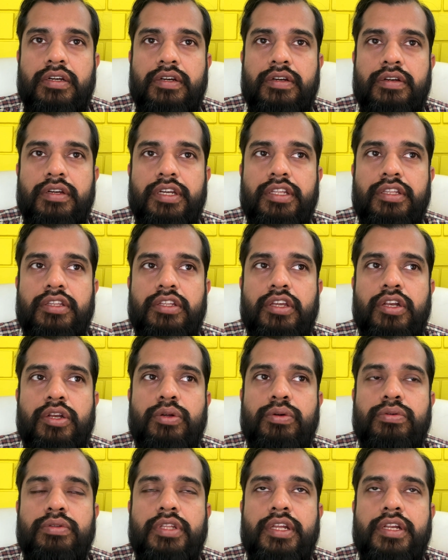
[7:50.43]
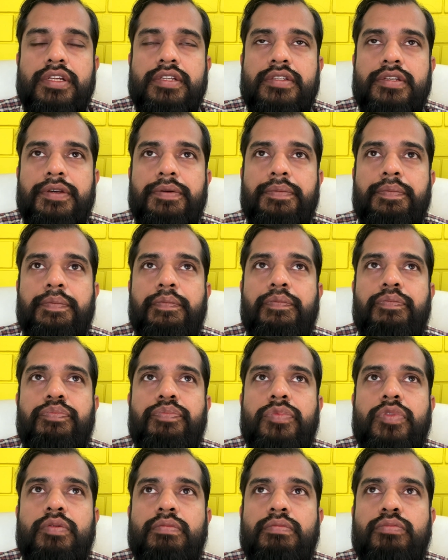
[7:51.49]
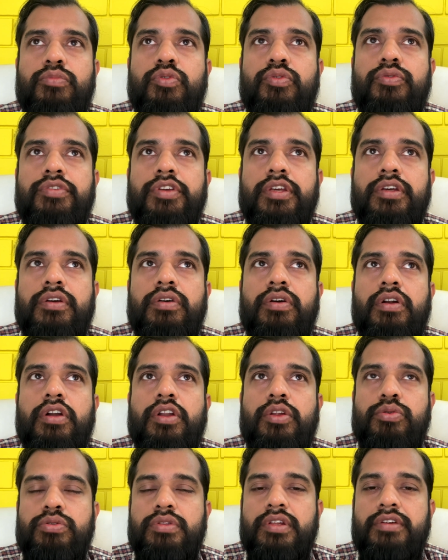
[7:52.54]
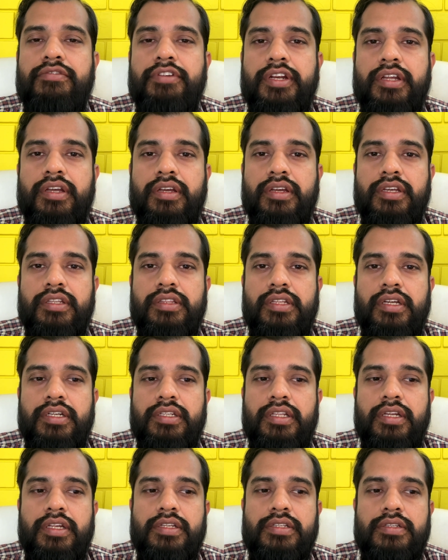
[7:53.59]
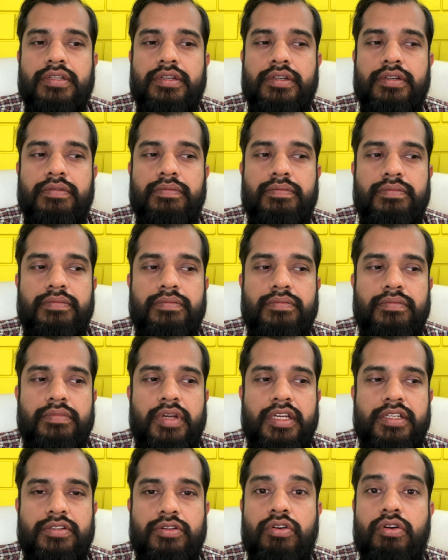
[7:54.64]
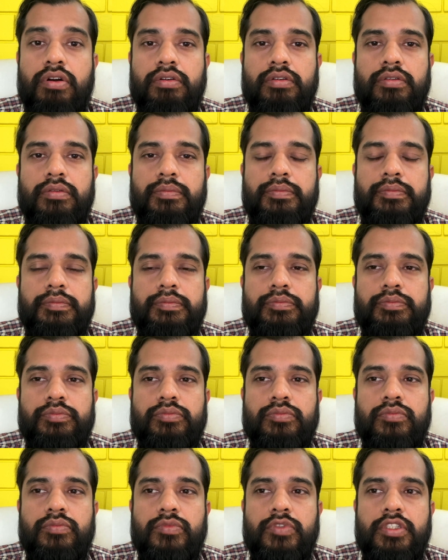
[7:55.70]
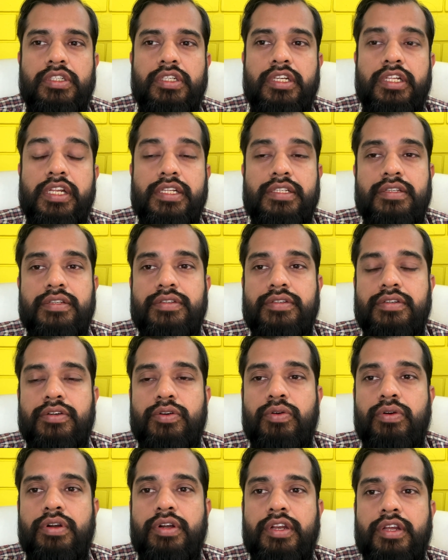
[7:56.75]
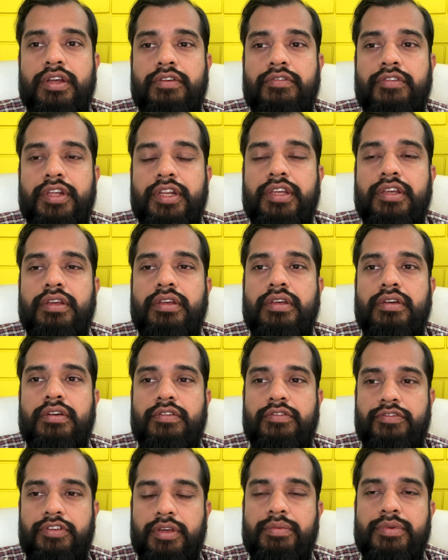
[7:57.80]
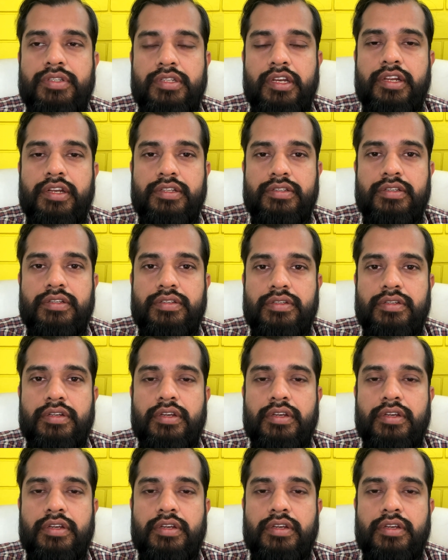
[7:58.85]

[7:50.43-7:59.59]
in Telugu, there is a movie called Rudravina. In that, there is a song. The lyricist wrote, a very famous lyricist.